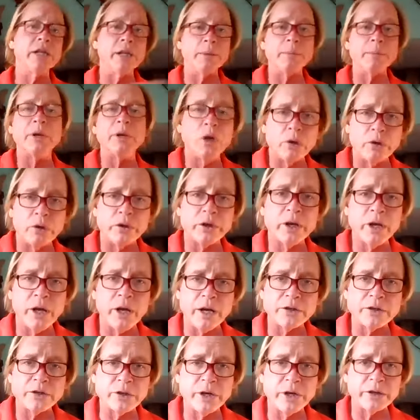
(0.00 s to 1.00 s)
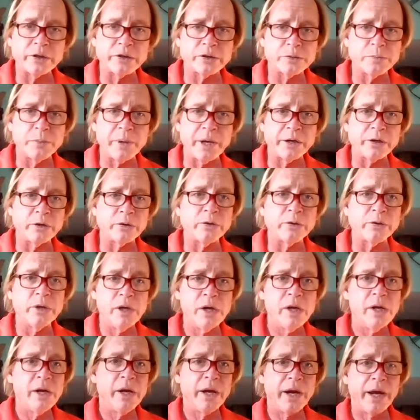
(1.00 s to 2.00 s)
Let me go to the Contractor's Manual
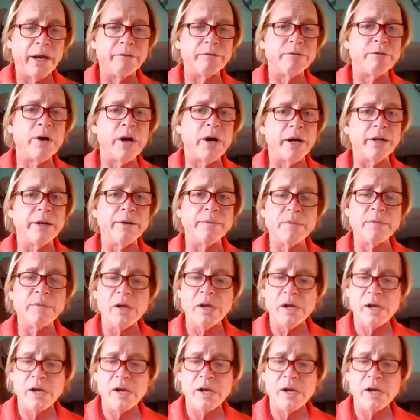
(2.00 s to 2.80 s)
and find it.